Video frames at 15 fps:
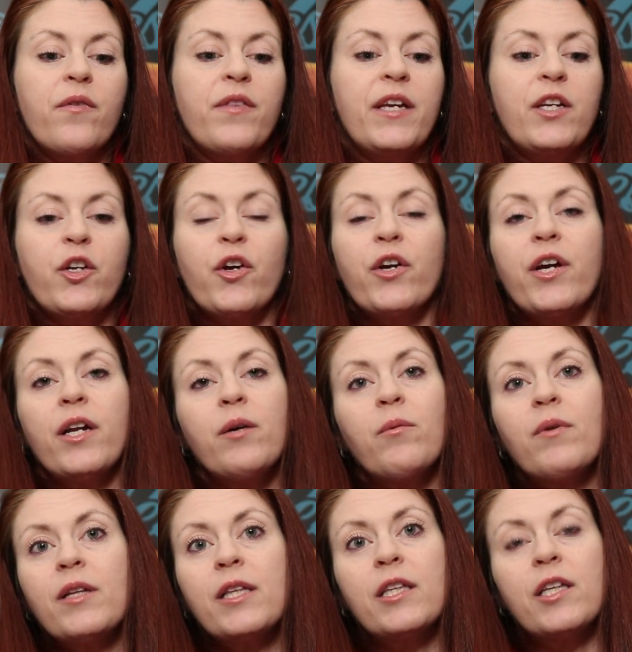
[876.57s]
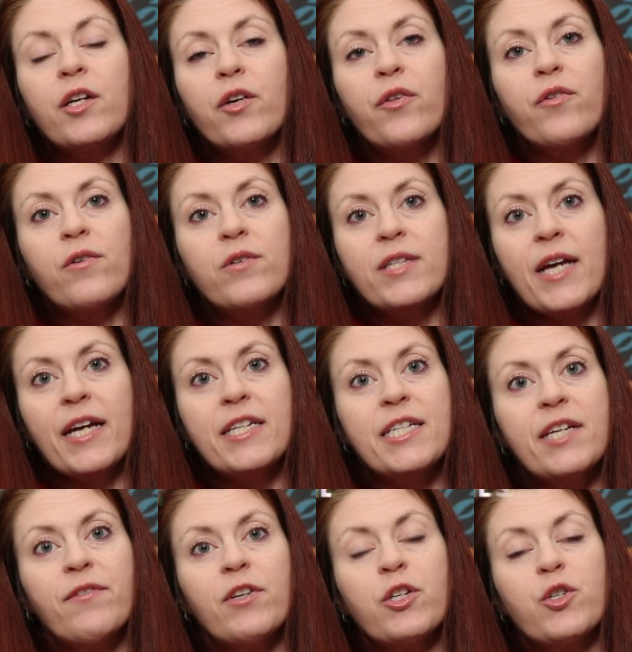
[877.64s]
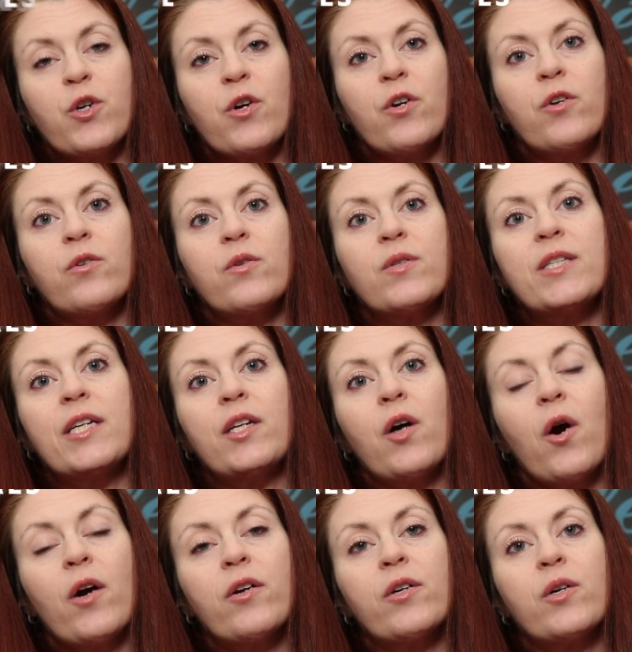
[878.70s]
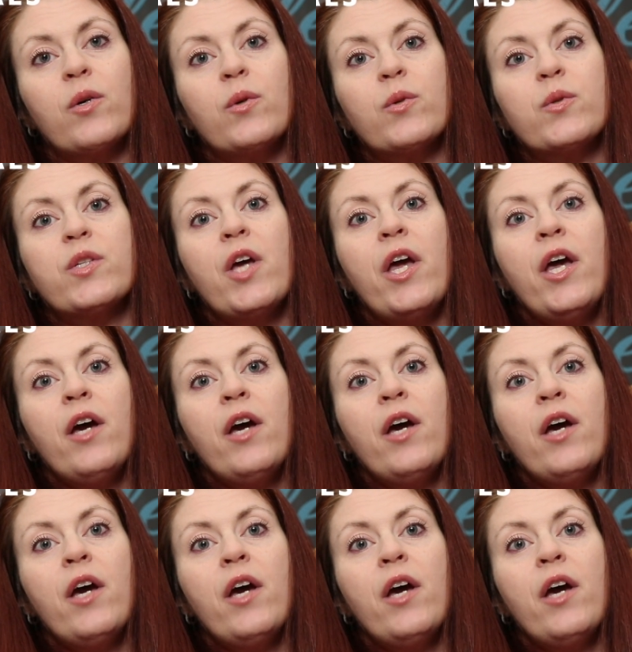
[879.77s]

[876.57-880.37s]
then you're going to want to look through scientific journals and articles